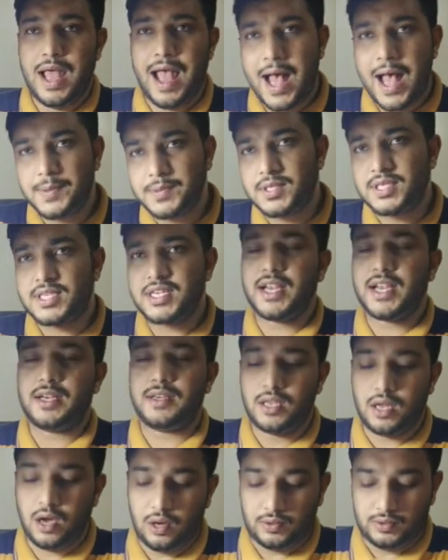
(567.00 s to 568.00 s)

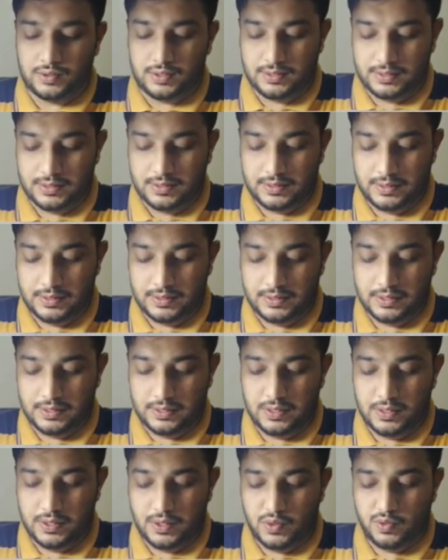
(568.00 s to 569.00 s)
Abstract nouns.
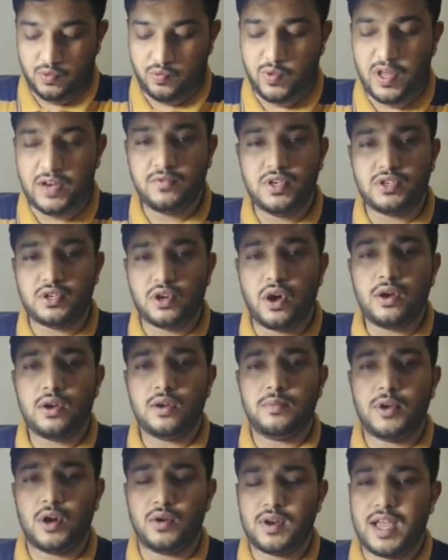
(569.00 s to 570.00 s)
When we
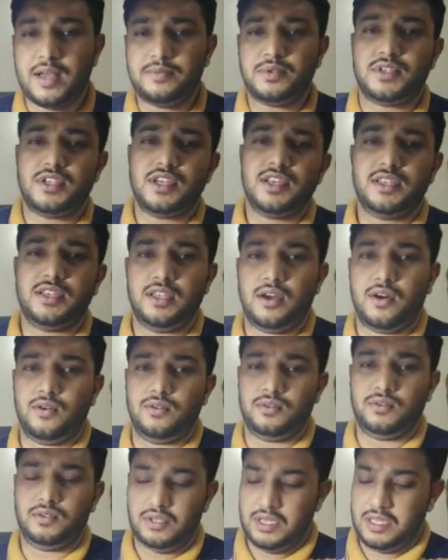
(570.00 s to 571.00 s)
talk about abstract
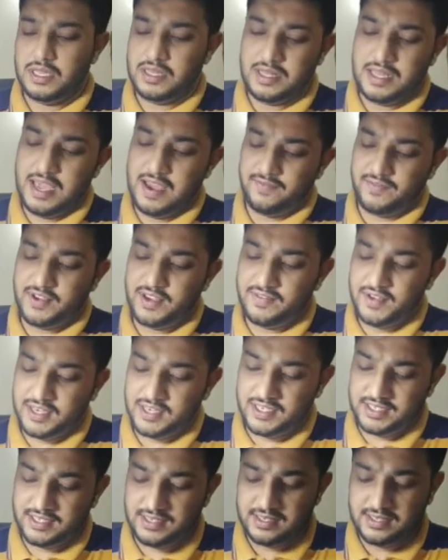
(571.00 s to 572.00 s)
noun, they have
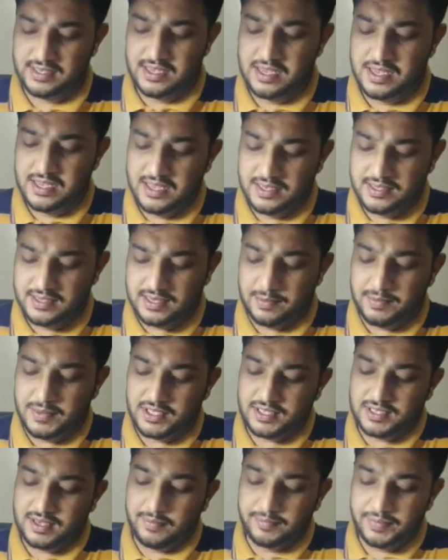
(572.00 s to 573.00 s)
given us some
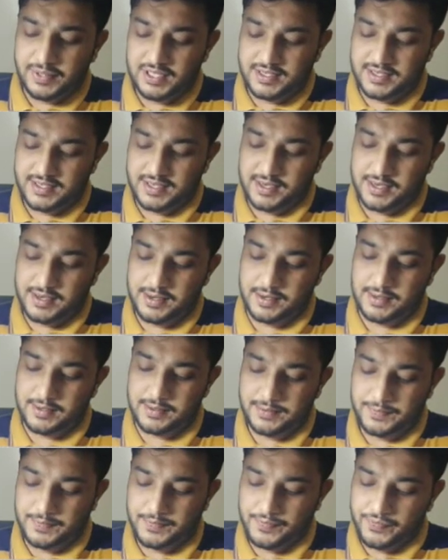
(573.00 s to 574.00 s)
examples
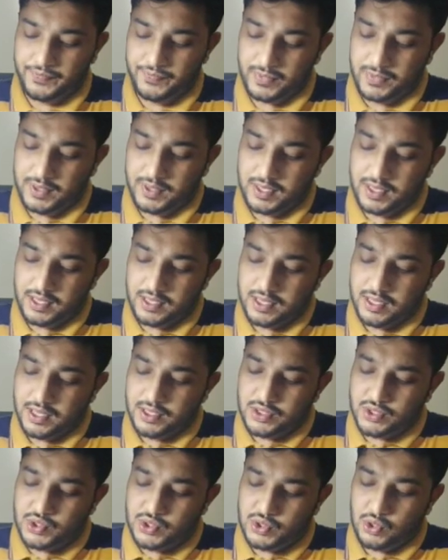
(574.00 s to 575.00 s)
here.
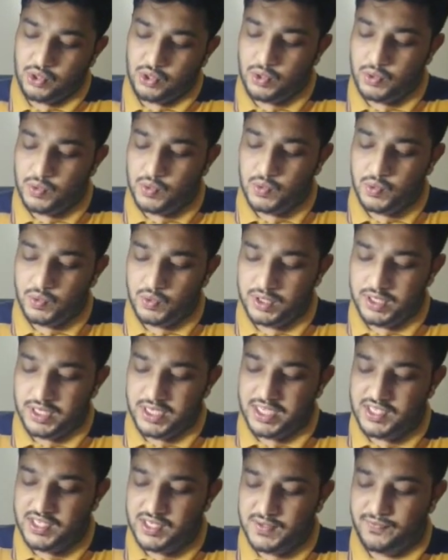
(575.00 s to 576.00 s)

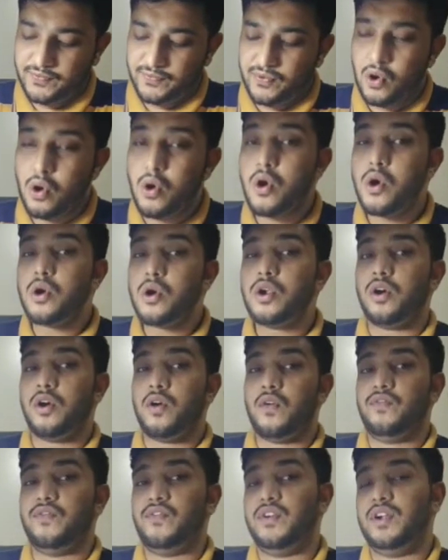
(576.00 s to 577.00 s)
Sonu is fond
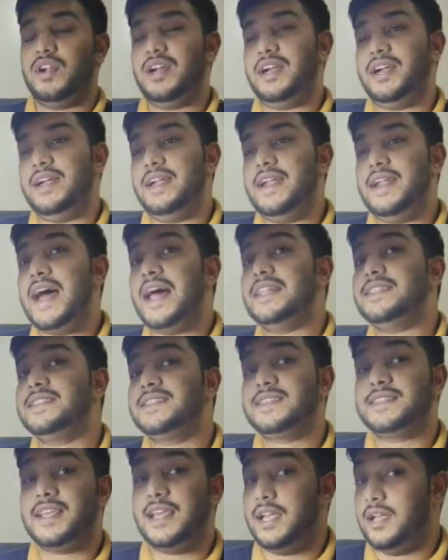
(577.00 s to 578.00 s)
of
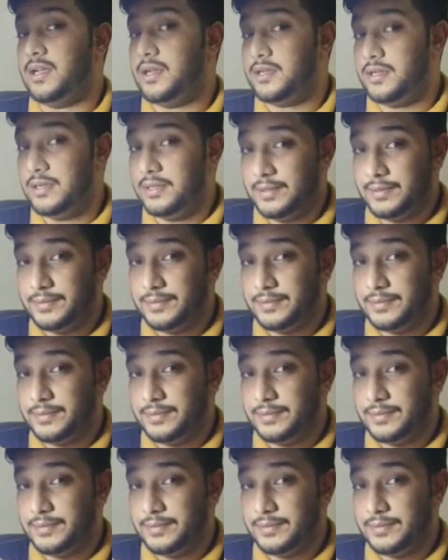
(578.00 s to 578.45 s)
dancing.